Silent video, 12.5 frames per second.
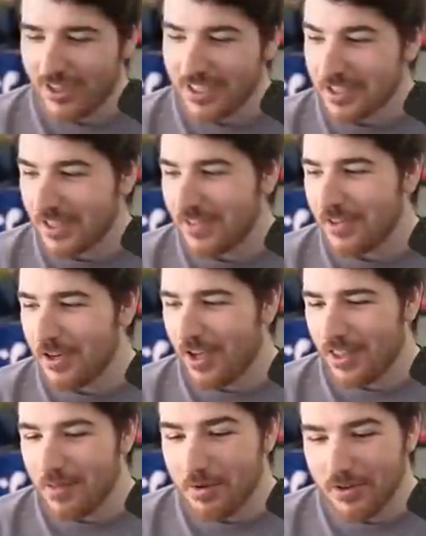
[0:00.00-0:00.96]
You guys don't even know
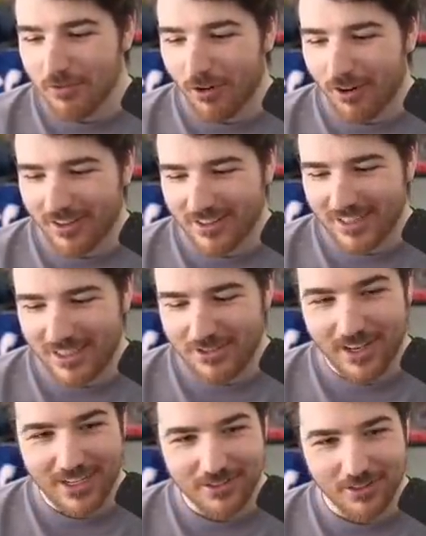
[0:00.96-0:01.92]
how the move works and
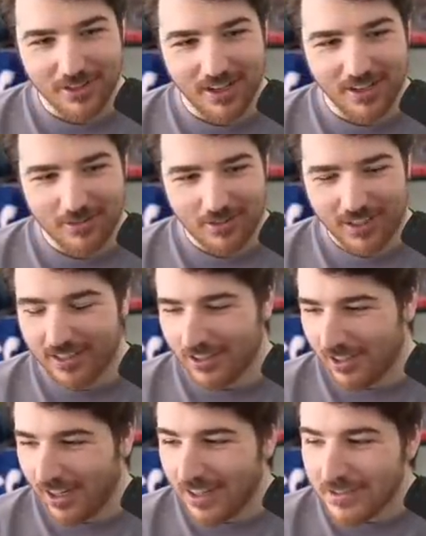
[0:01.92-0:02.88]
you guys all got it right.
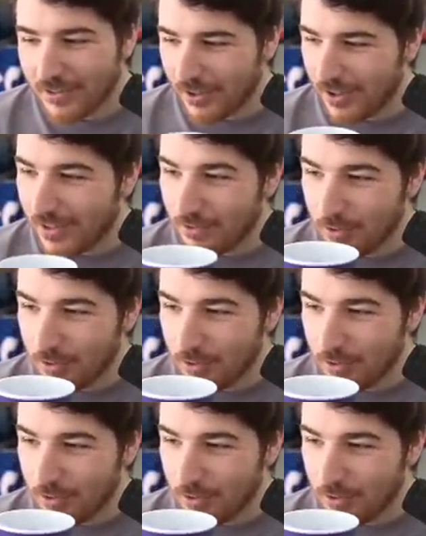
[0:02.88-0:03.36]
All right, fair enough.